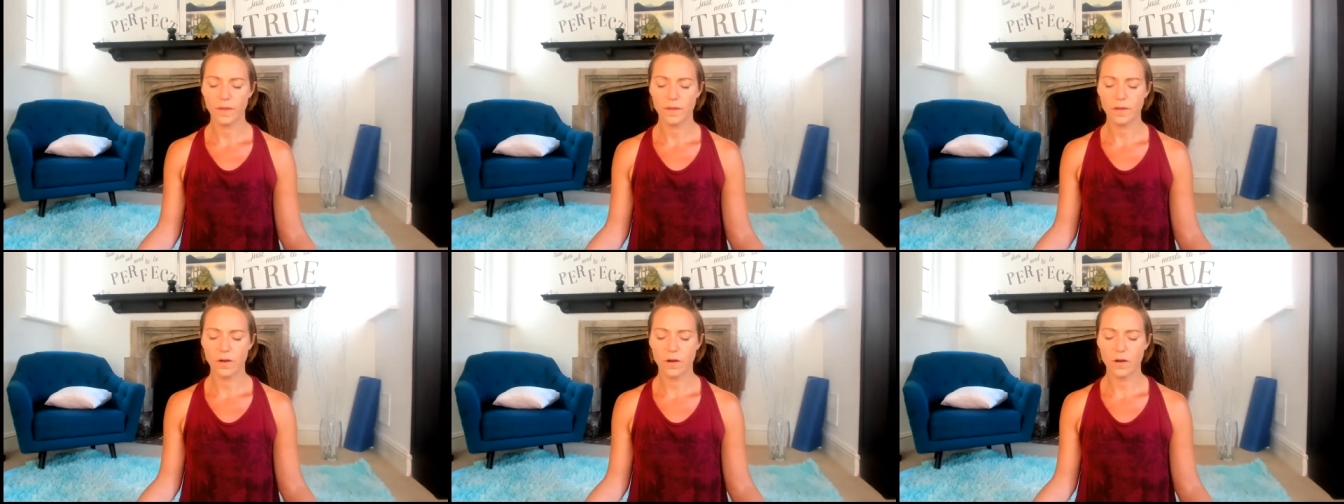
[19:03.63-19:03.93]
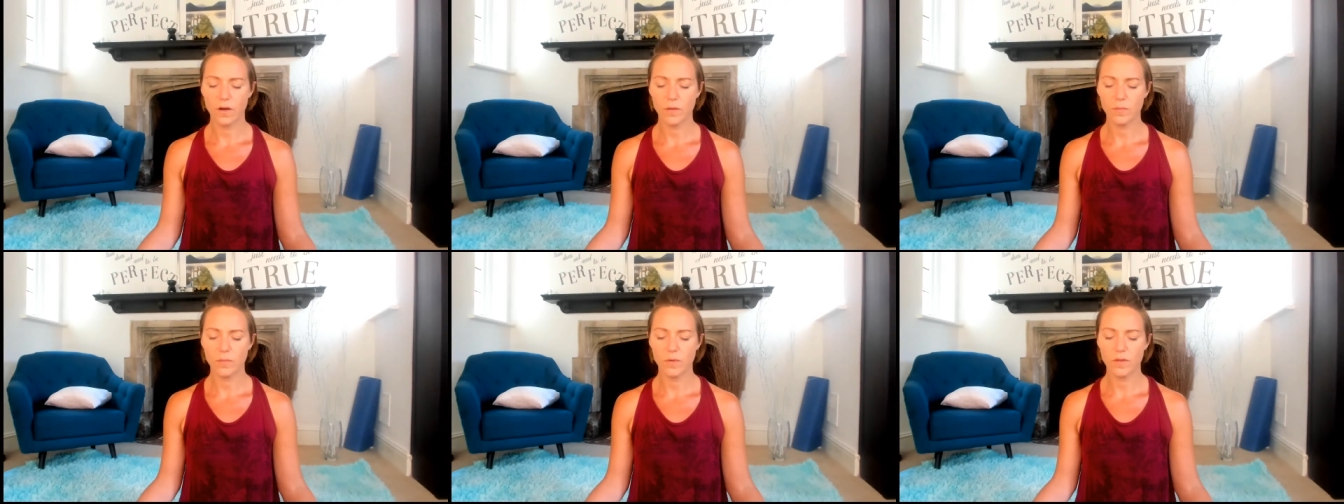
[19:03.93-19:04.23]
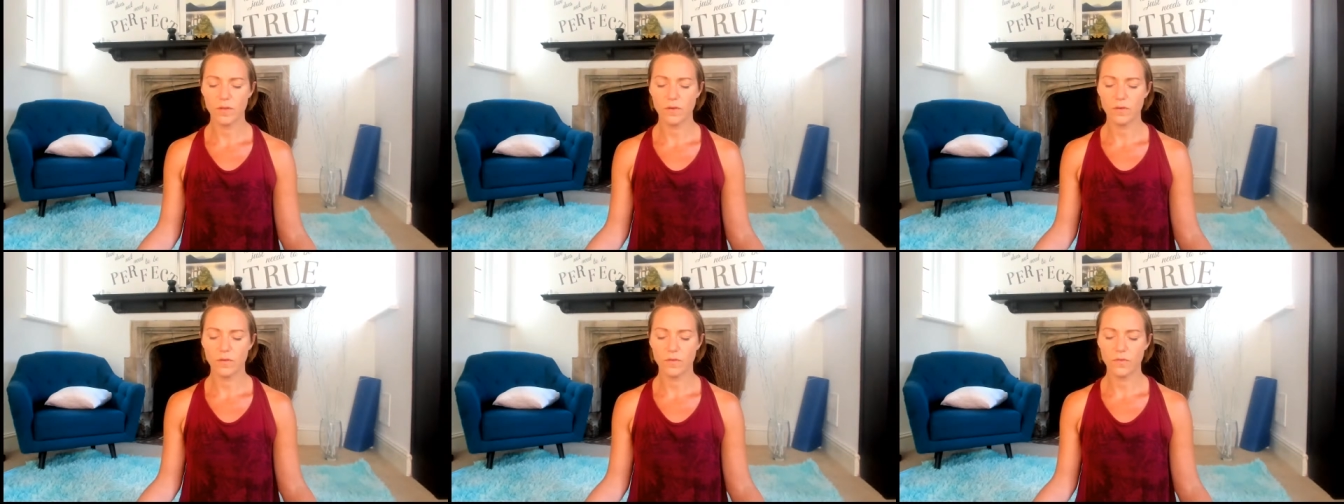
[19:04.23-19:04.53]
Time
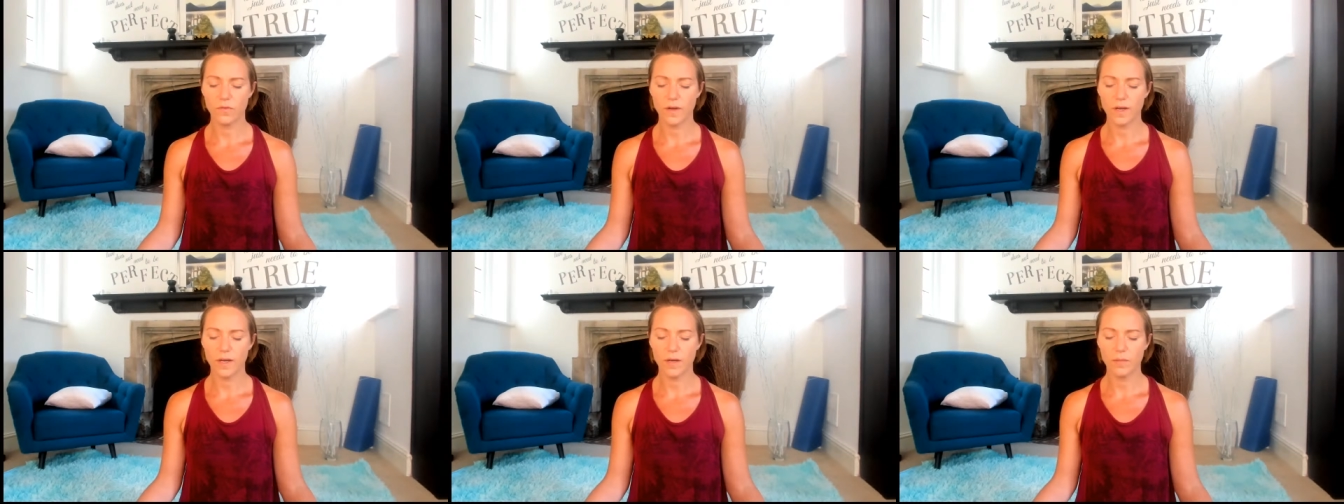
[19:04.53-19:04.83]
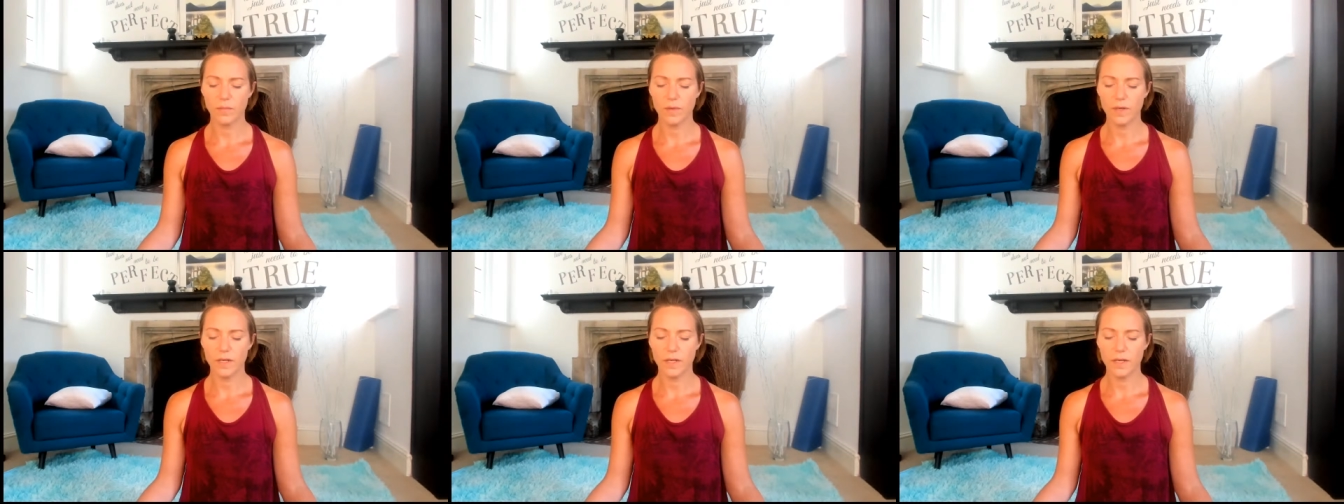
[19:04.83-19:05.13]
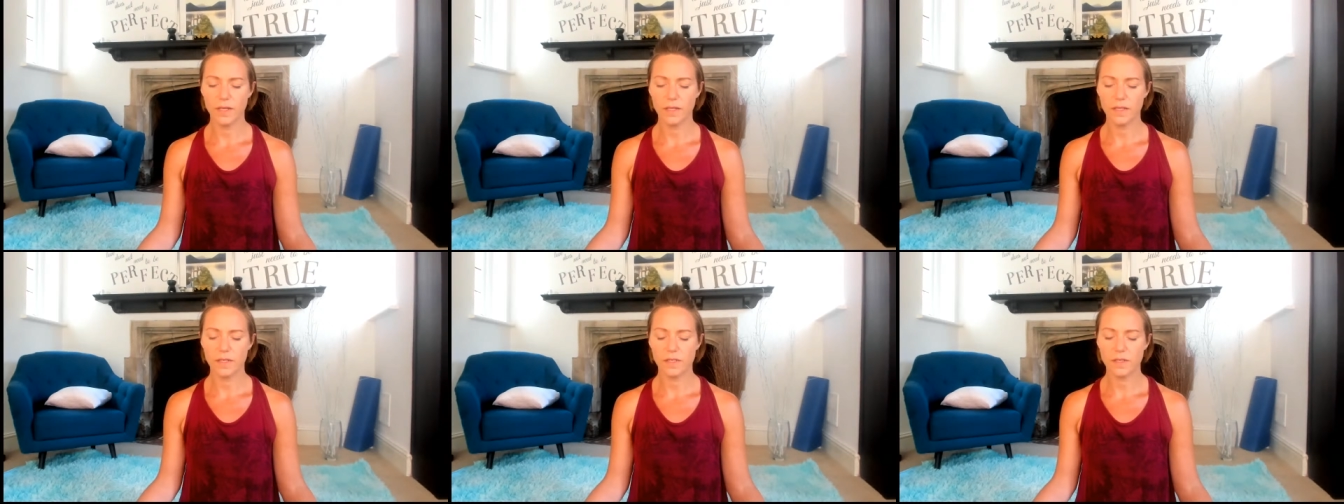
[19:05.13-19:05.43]
with your
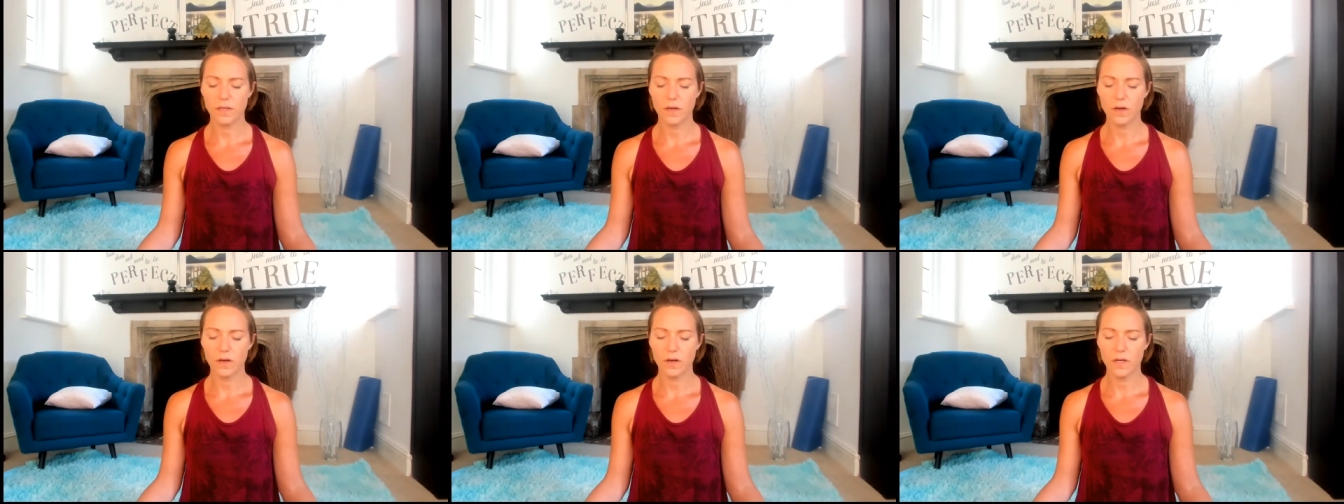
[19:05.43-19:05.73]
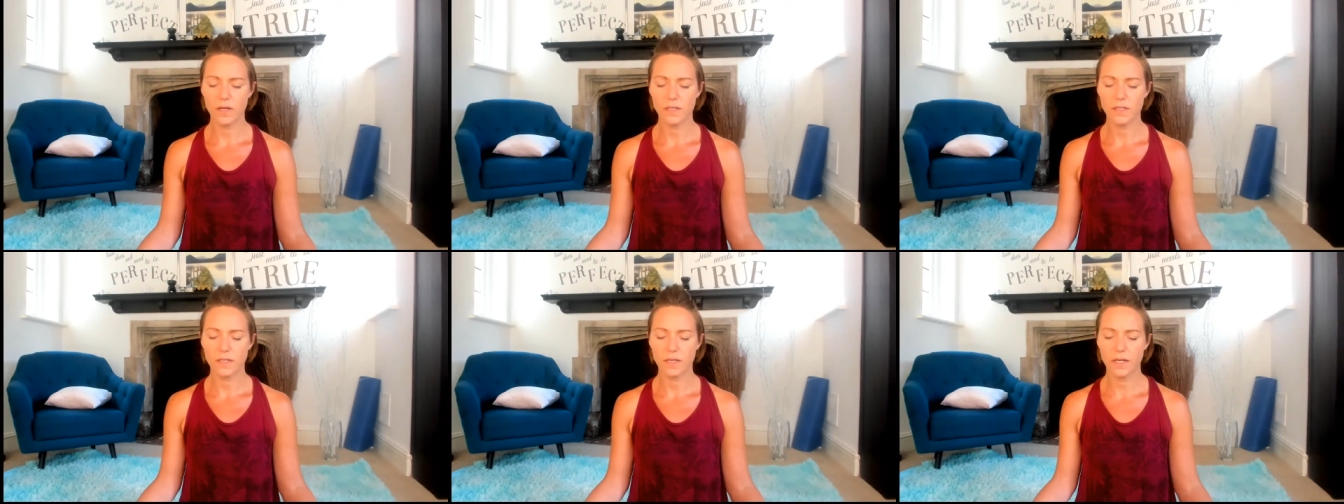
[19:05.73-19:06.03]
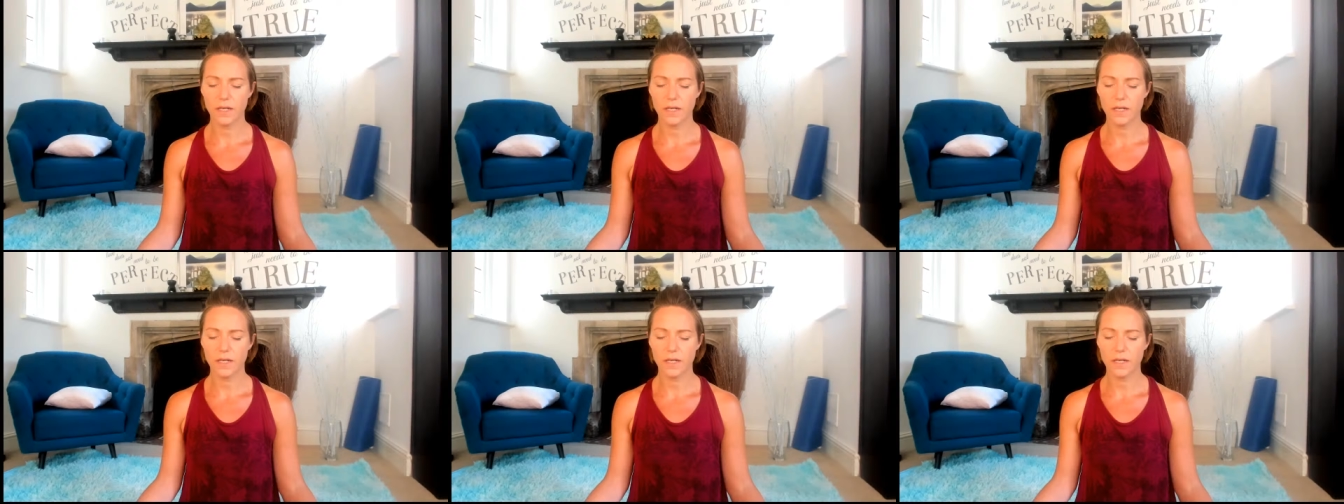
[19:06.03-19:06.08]
family, the skies are